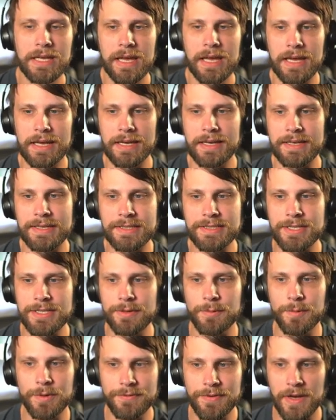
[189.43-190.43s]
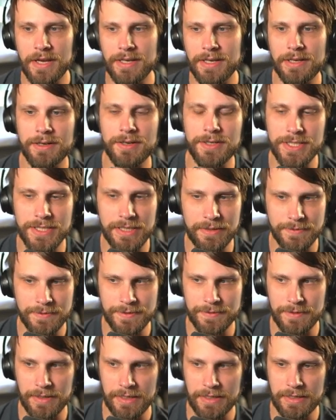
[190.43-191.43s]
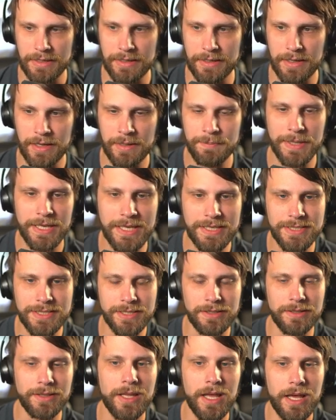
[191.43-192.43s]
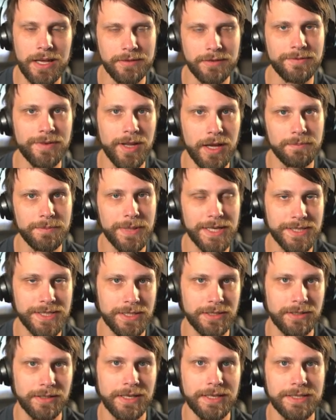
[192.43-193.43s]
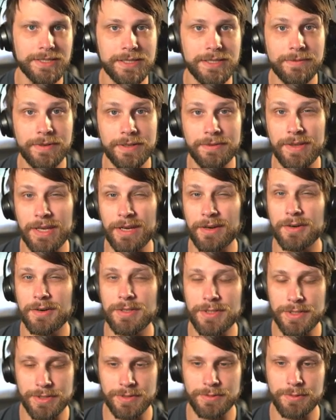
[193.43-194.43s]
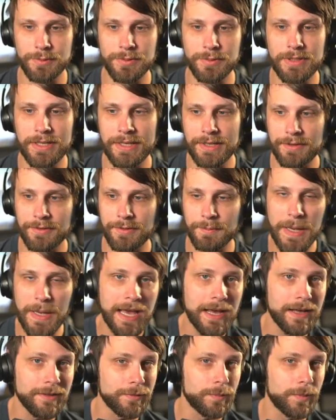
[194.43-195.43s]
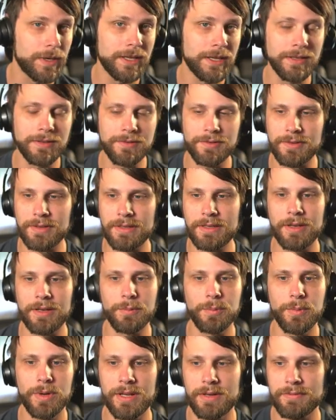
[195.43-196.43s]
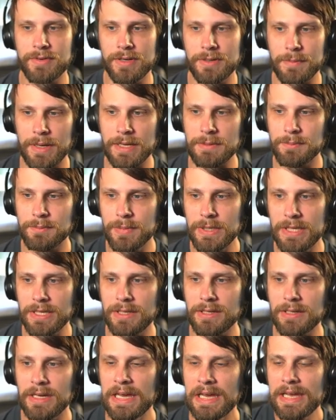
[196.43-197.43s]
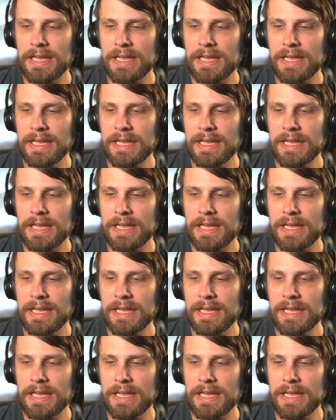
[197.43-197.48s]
Uh, and so we're finding ourselves uh, up against a lot of non-basic lands, even if they are just dual lands, pathways, you know, whatever it might be.